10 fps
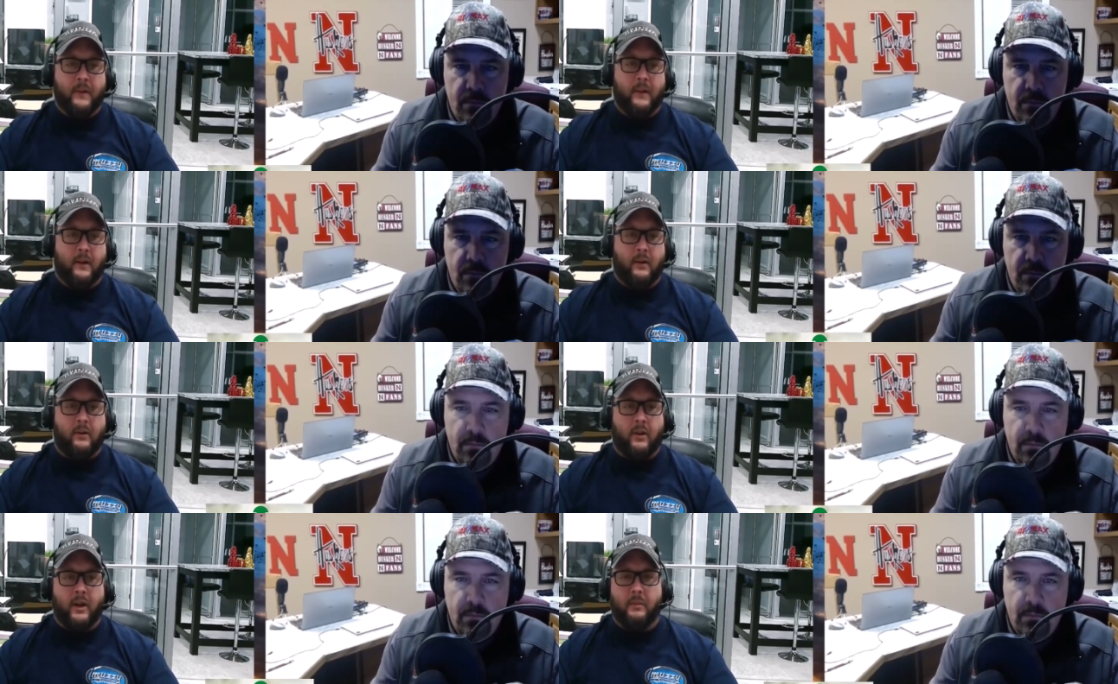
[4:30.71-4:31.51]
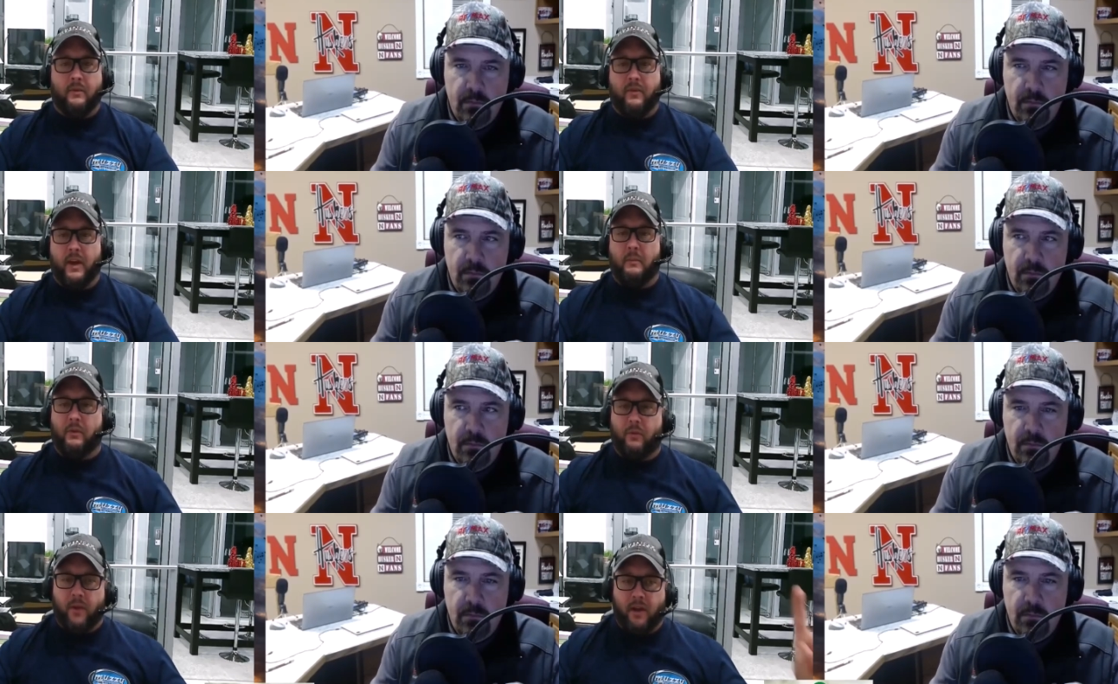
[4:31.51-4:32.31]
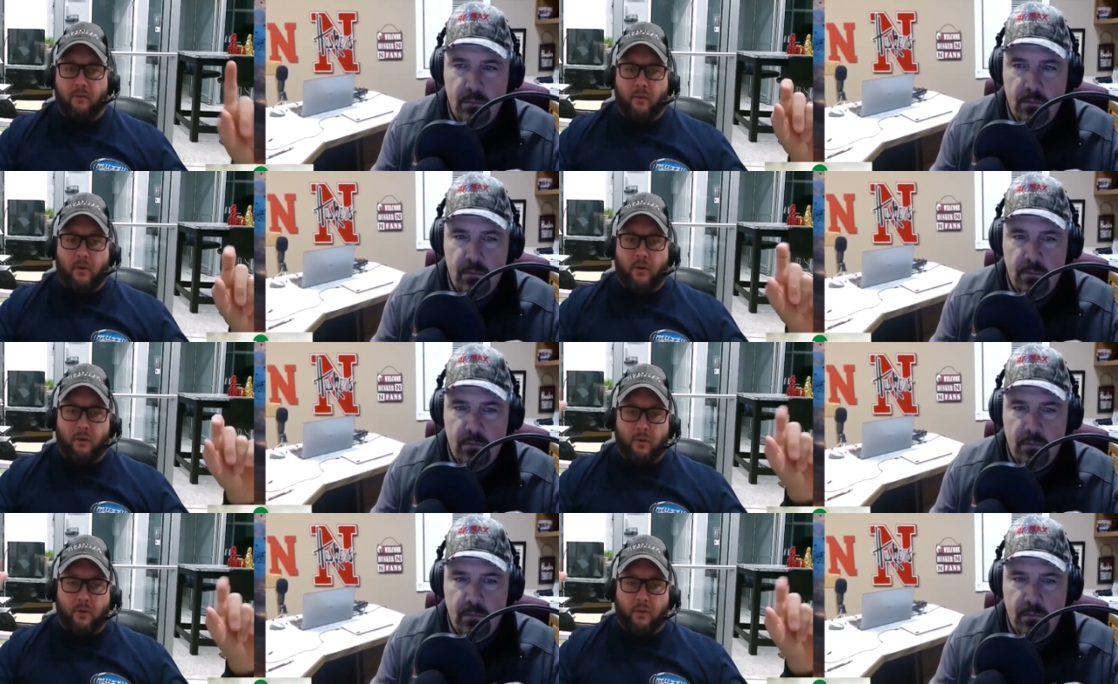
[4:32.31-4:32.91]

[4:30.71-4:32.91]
Speaker 1: Our claim to fame is we have one of the only